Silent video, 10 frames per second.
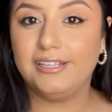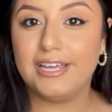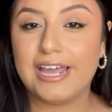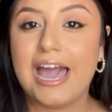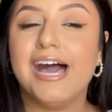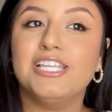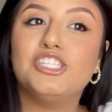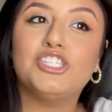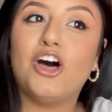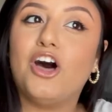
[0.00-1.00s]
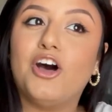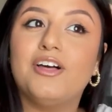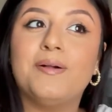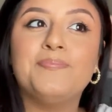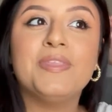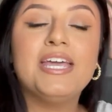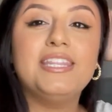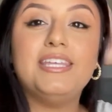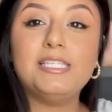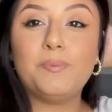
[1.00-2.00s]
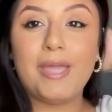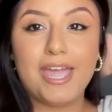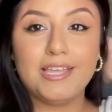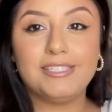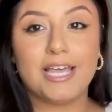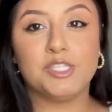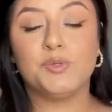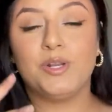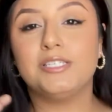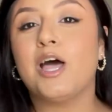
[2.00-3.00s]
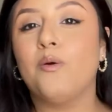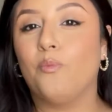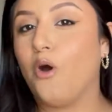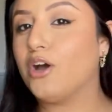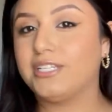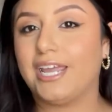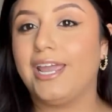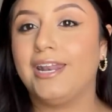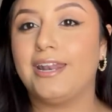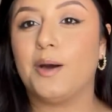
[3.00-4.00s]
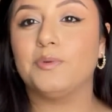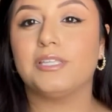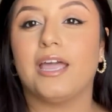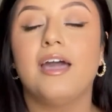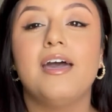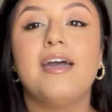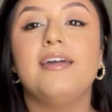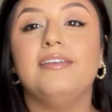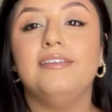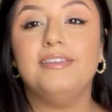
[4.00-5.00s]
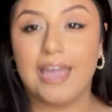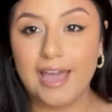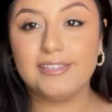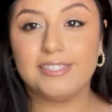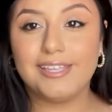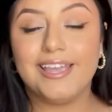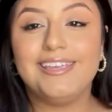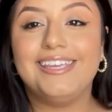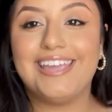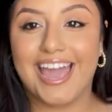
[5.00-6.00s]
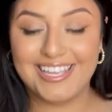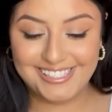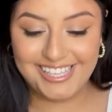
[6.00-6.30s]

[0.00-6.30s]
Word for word: Like I saw these pants as soon as I walked in and I was like, yes yes